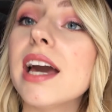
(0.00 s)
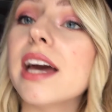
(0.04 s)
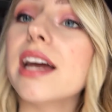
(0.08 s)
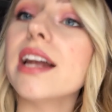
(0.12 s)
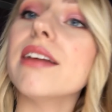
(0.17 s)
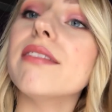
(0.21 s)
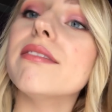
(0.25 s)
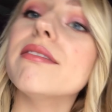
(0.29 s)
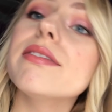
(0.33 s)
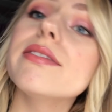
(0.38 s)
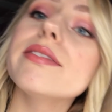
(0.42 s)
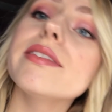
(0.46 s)

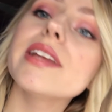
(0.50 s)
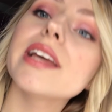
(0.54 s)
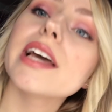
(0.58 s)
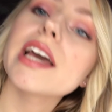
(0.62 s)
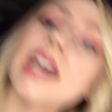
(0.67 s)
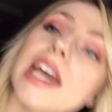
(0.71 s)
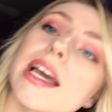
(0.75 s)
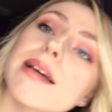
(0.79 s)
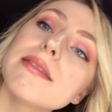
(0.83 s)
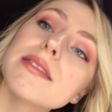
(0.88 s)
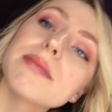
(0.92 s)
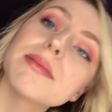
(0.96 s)
and
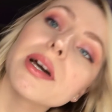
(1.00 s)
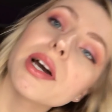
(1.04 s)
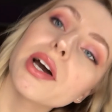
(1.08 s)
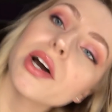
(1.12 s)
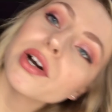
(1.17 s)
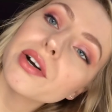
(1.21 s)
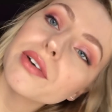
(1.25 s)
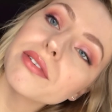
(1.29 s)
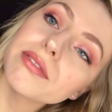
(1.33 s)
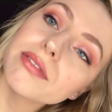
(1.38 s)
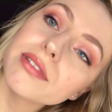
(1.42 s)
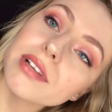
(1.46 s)
inflamed, but
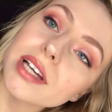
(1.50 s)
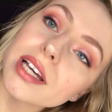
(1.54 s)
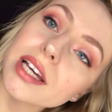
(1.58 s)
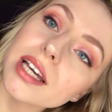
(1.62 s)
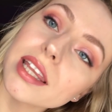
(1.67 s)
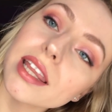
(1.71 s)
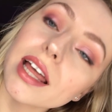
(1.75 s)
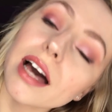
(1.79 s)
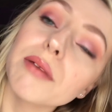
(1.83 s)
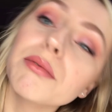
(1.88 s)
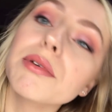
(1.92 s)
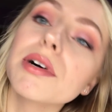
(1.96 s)

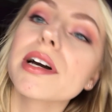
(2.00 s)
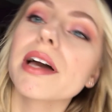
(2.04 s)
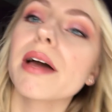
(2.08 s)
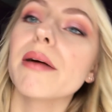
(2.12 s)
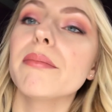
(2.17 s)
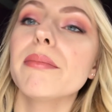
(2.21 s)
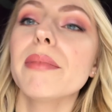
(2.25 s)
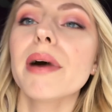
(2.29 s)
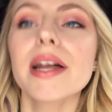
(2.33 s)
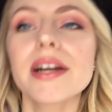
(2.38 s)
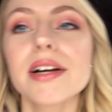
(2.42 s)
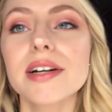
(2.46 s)
hopefully that will
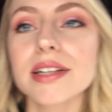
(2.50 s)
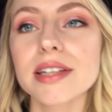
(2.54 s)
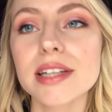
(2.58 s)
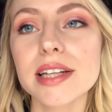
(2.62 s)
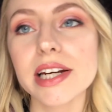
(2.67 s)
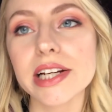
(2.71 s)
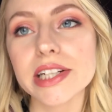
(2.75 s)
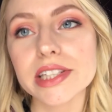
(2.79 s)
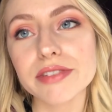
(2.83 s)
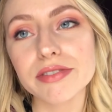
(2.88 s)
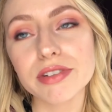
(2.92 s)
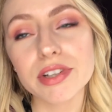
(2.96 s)
get better in the
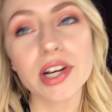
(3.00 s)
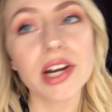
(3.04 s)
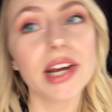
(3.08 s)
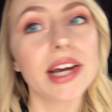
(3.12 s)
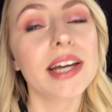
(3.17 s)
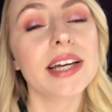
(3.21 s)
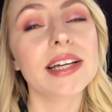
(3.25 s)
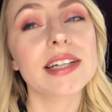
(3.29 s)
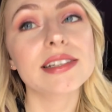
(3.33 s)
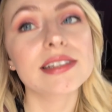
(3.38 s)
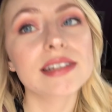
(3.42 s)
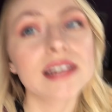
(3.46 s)
next few
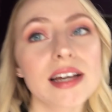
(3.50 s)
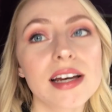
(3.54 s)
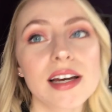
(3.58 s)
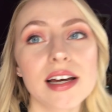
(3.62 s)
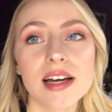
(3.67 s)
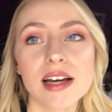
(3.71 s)
days.